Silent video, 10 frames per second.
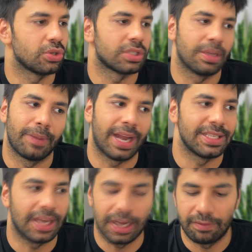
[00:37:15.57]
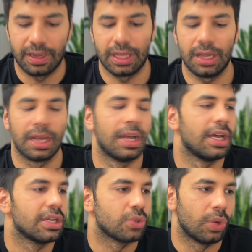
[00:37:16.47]
So summarizing and everything.
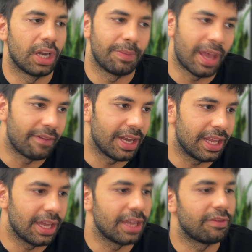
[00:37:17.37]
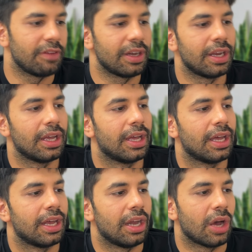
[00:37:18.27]
So let me have an AI, everyone.
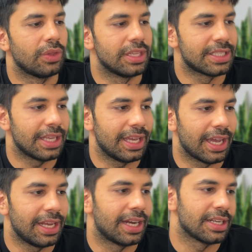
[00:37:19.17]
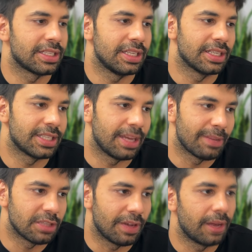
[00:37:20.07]
Now this AI, let us see the same
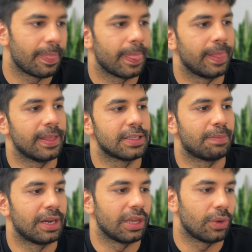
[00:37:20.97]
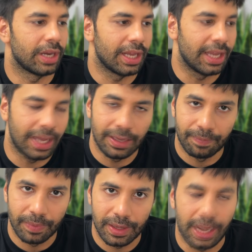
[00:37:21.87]
as well. This particular AI,
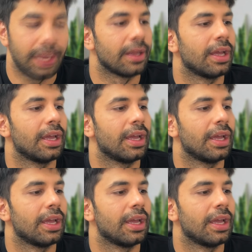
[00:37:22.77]
right?